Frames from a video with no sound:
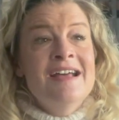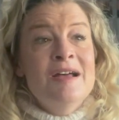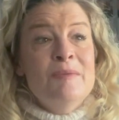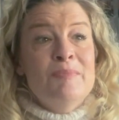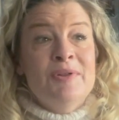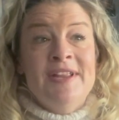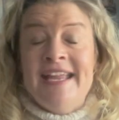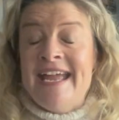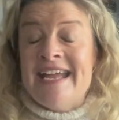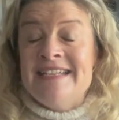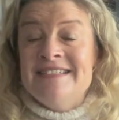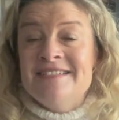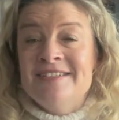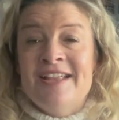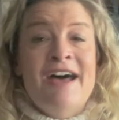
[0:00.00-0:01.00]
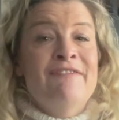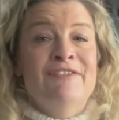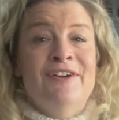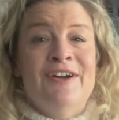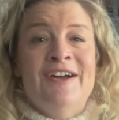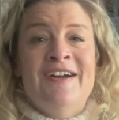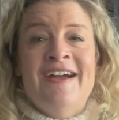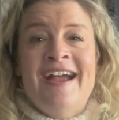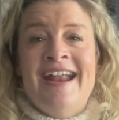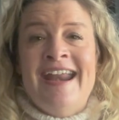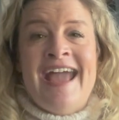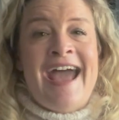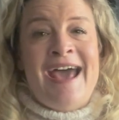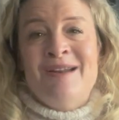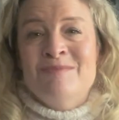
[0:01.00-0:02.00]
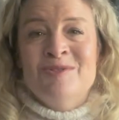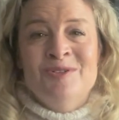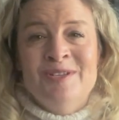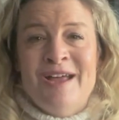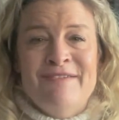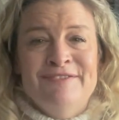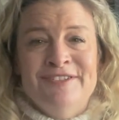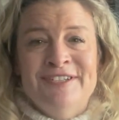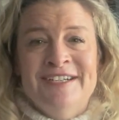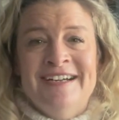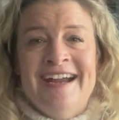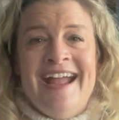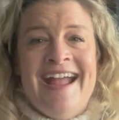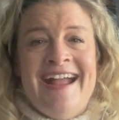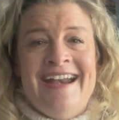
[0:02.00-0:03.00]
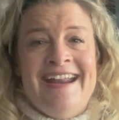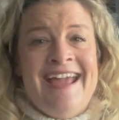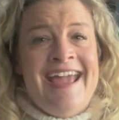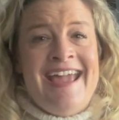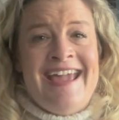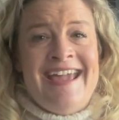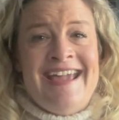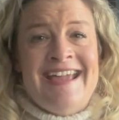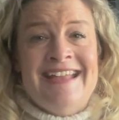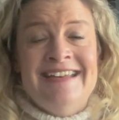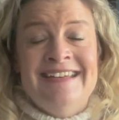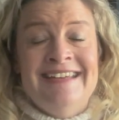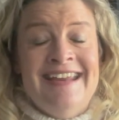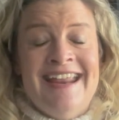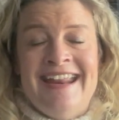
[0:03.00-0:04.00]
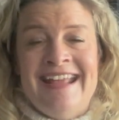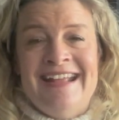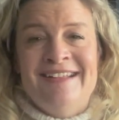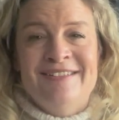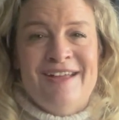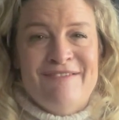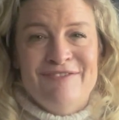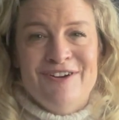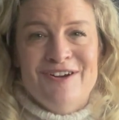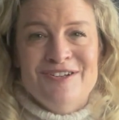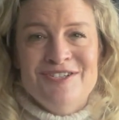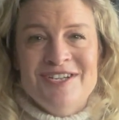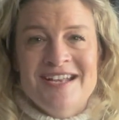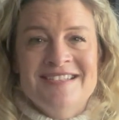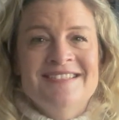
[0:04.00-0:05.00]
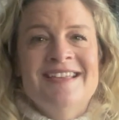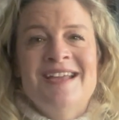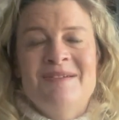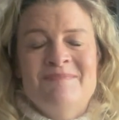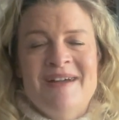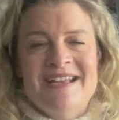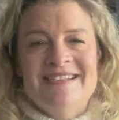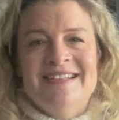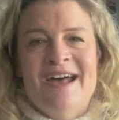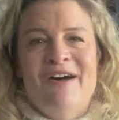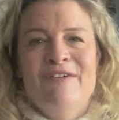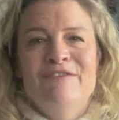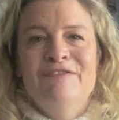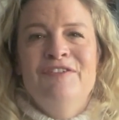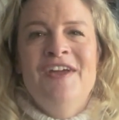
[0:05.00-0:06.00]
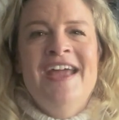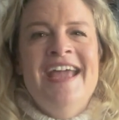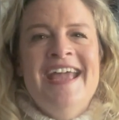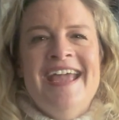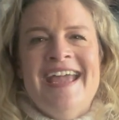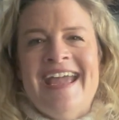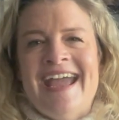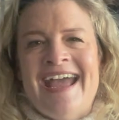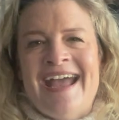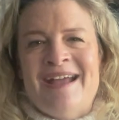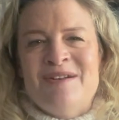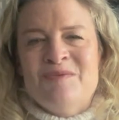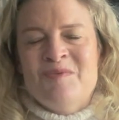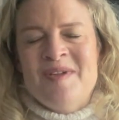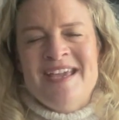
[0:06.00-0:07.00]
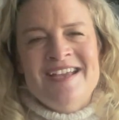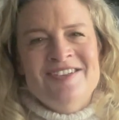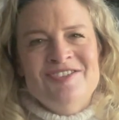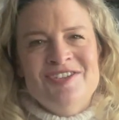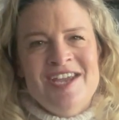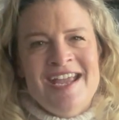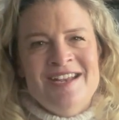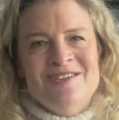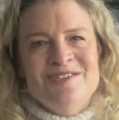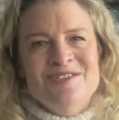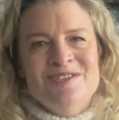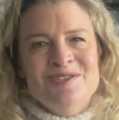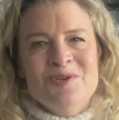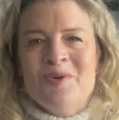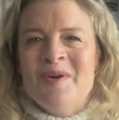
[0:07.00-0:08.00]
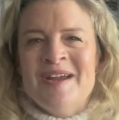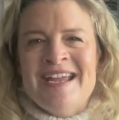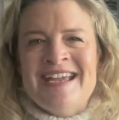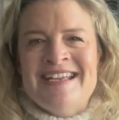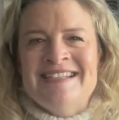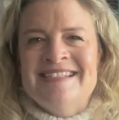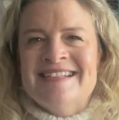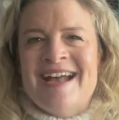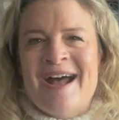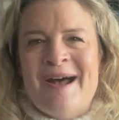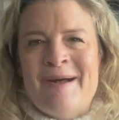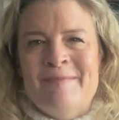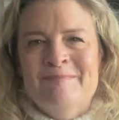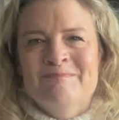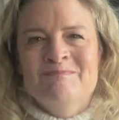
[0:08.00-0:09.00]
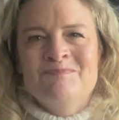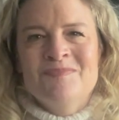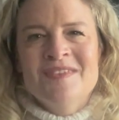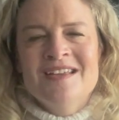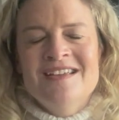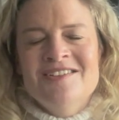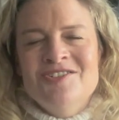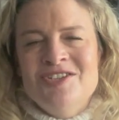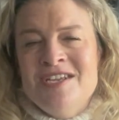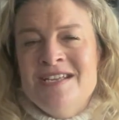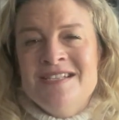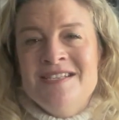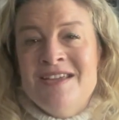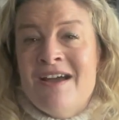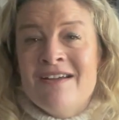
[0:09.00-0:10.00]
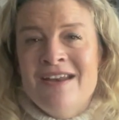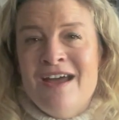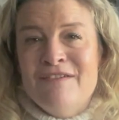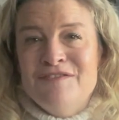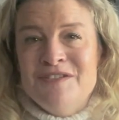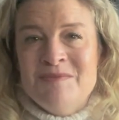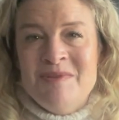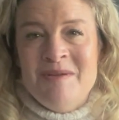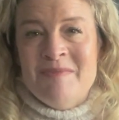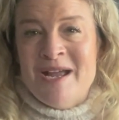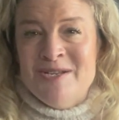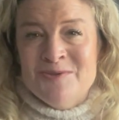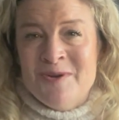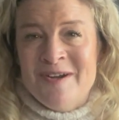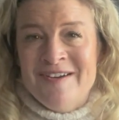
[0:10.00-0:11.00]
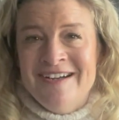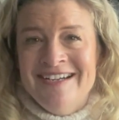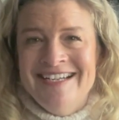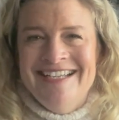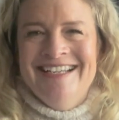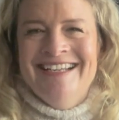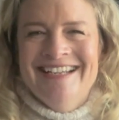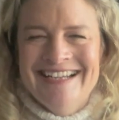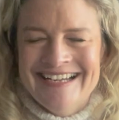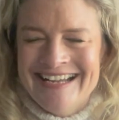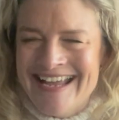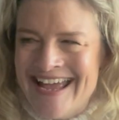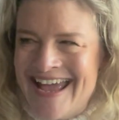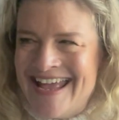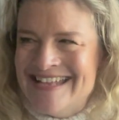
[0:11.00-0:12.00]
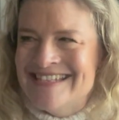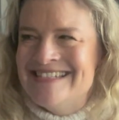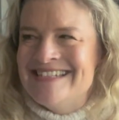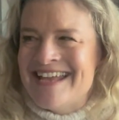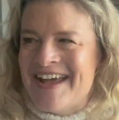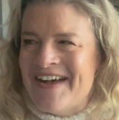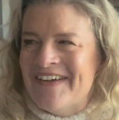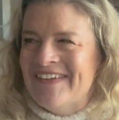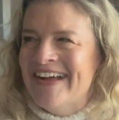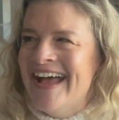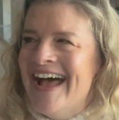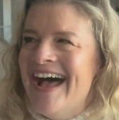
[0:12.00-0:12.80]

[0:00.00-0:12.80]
plant lover, an animal lover, and a knitting lover, just like myself. And we exchanged stories. She's young enough to be my daughter, and so